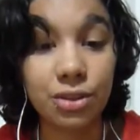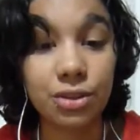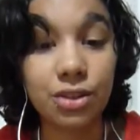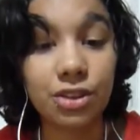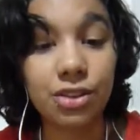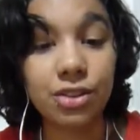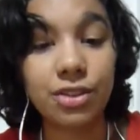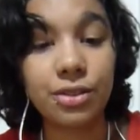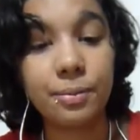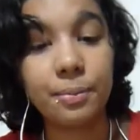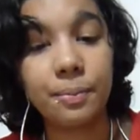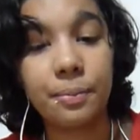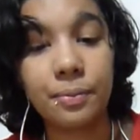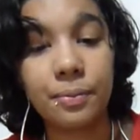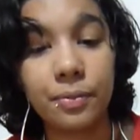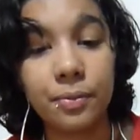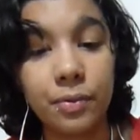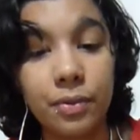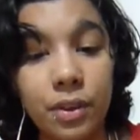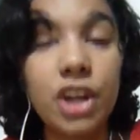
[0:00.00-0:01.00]
users,
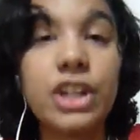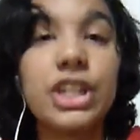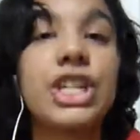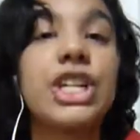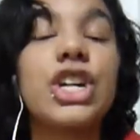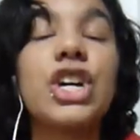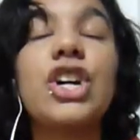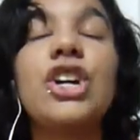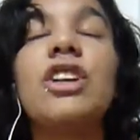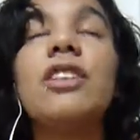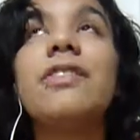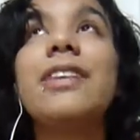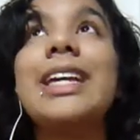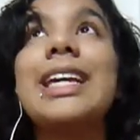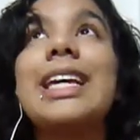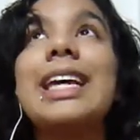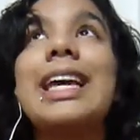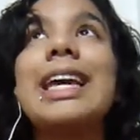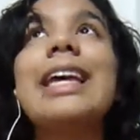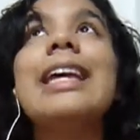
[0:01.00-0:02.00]
she could have
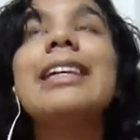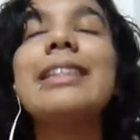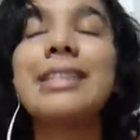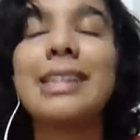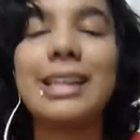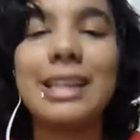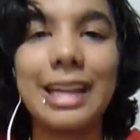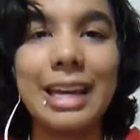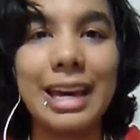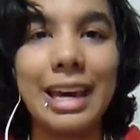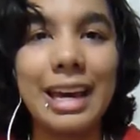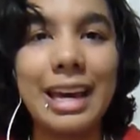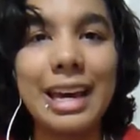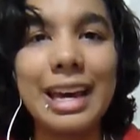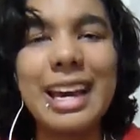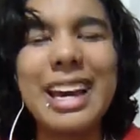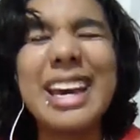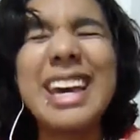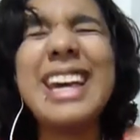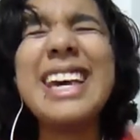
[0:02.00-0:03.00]
easily
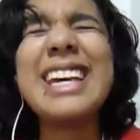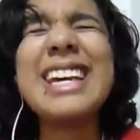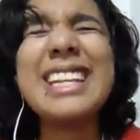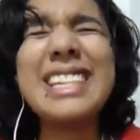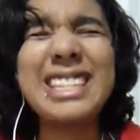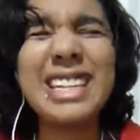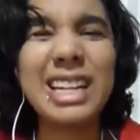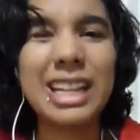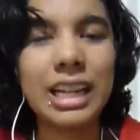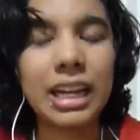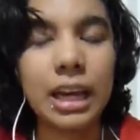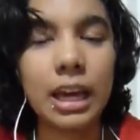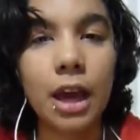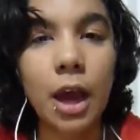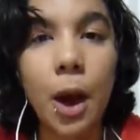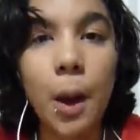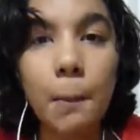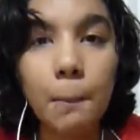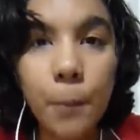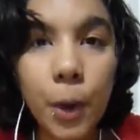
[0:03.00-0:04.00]

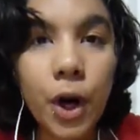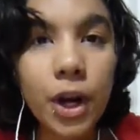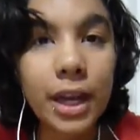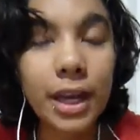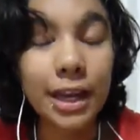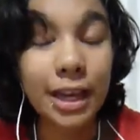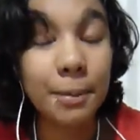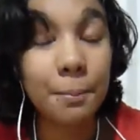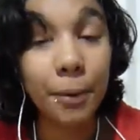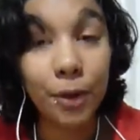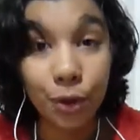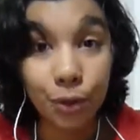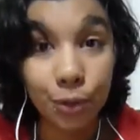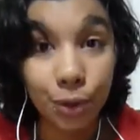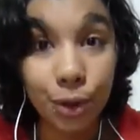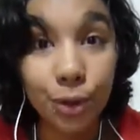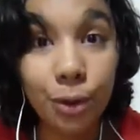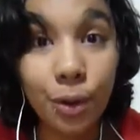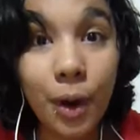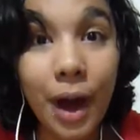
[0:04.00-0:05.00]
put it in
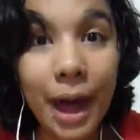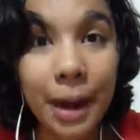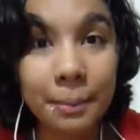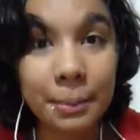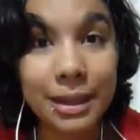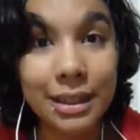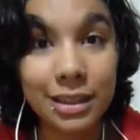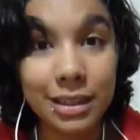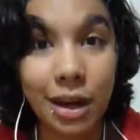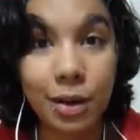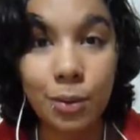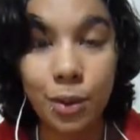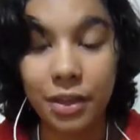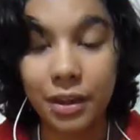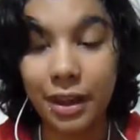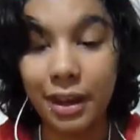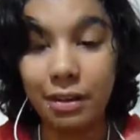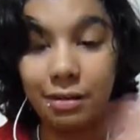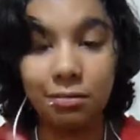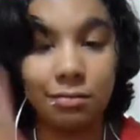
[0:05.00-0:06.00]
Peru and be done
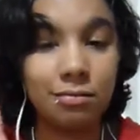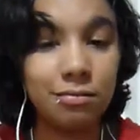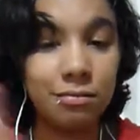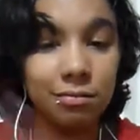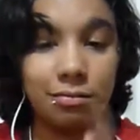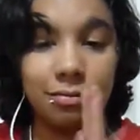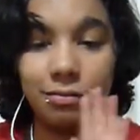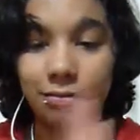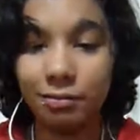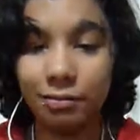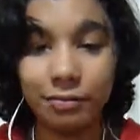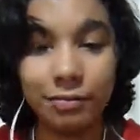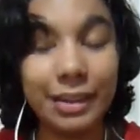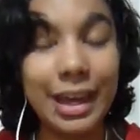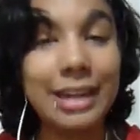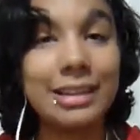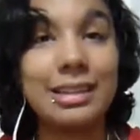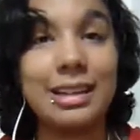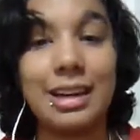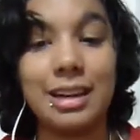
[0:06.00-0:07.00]
with it.
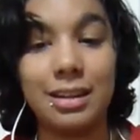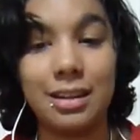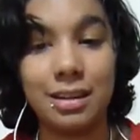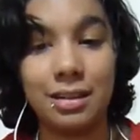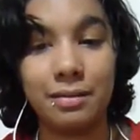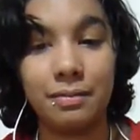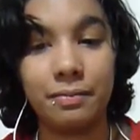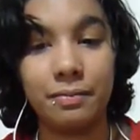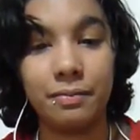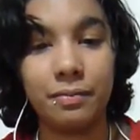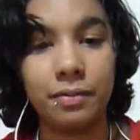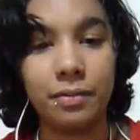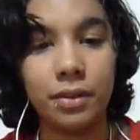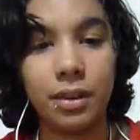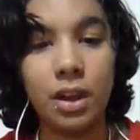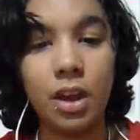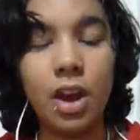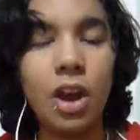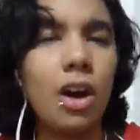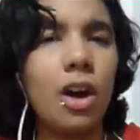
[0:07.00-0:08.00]
That's it.
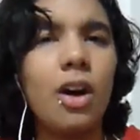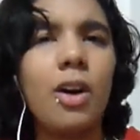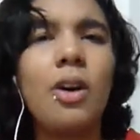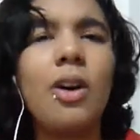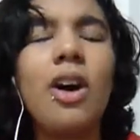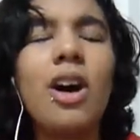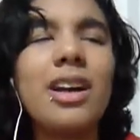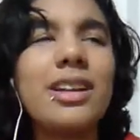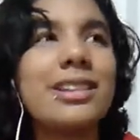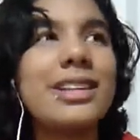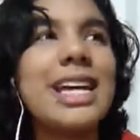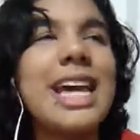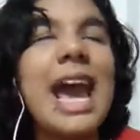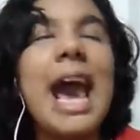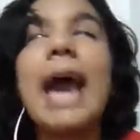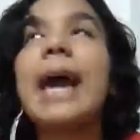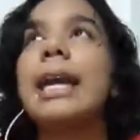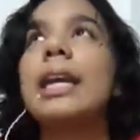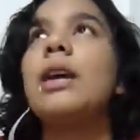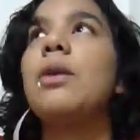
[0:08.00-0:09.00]
Or
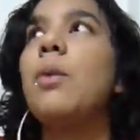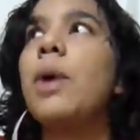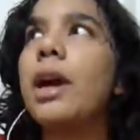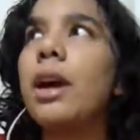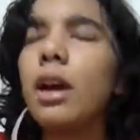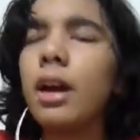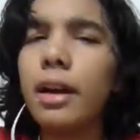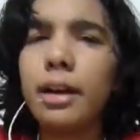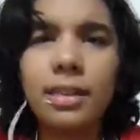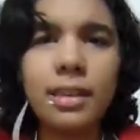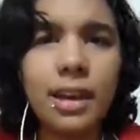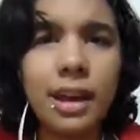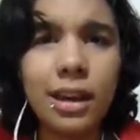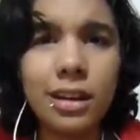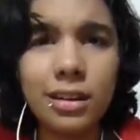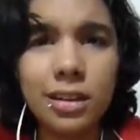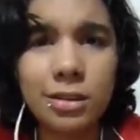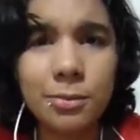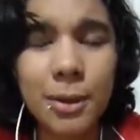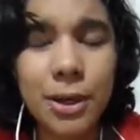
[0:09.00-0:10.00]
honestly, anywhere in the
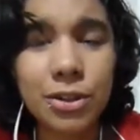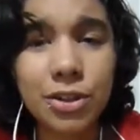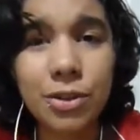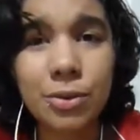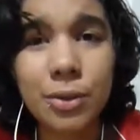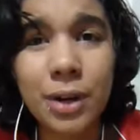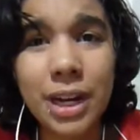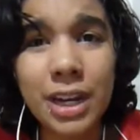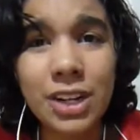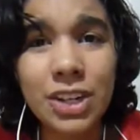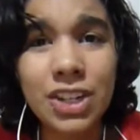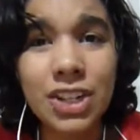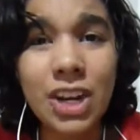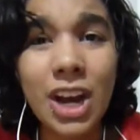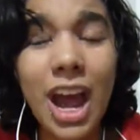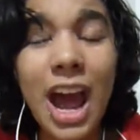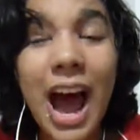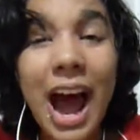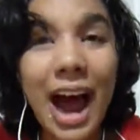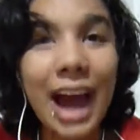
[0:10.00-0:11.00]
Andes mountain range.
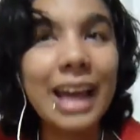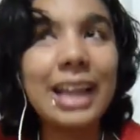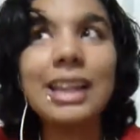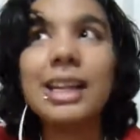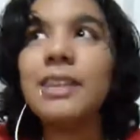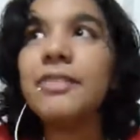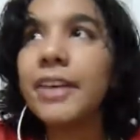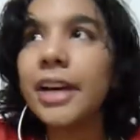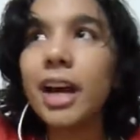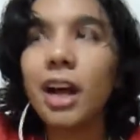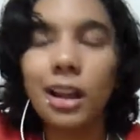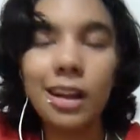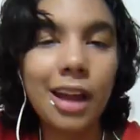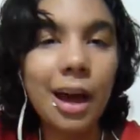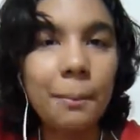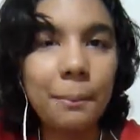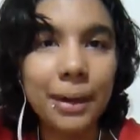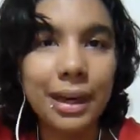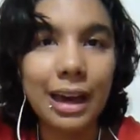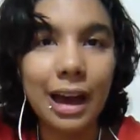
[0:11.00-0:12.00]
I live in
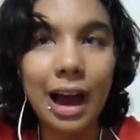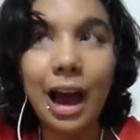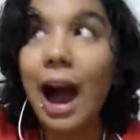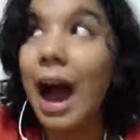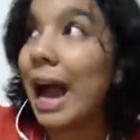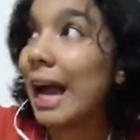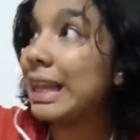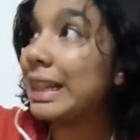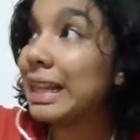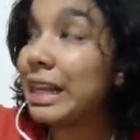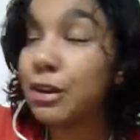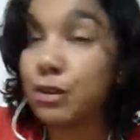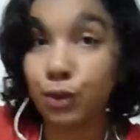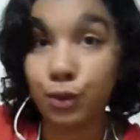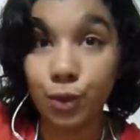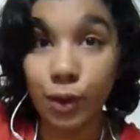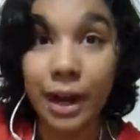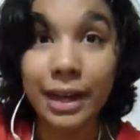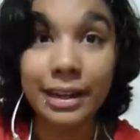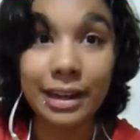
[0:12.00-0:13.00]
Colombia. I
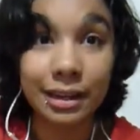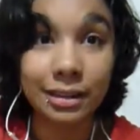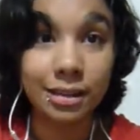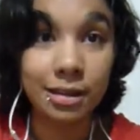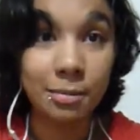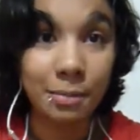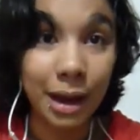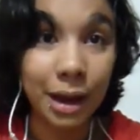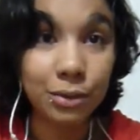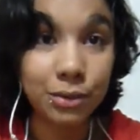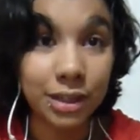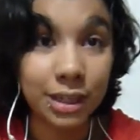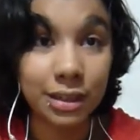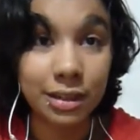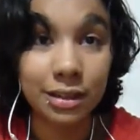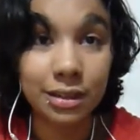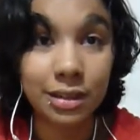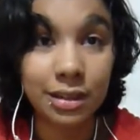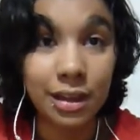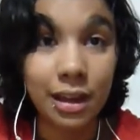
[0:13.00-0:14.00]
live right next to
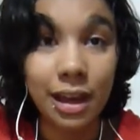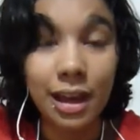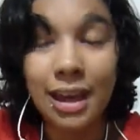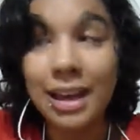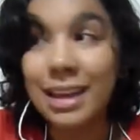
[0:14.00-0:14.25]
mountains.